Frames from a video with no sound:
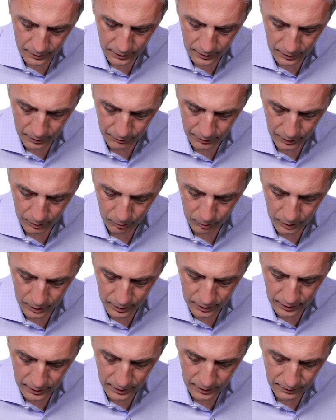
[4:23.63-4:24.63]
if I
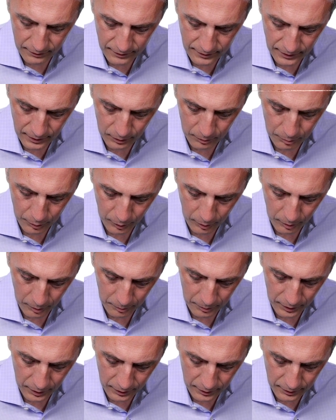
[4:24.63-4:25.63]
wanted this tail
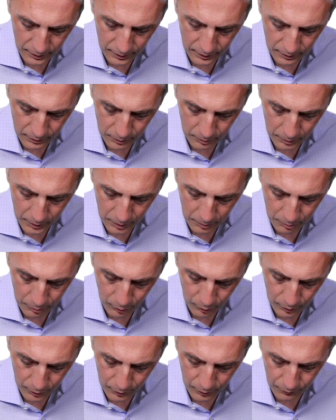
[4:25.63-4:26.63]
probability to be
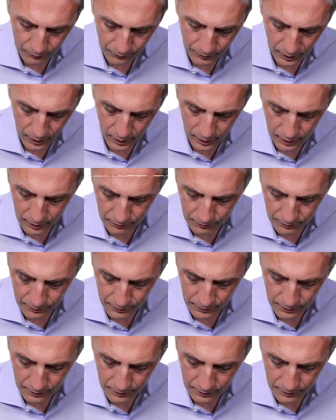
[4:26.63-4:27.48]
0.05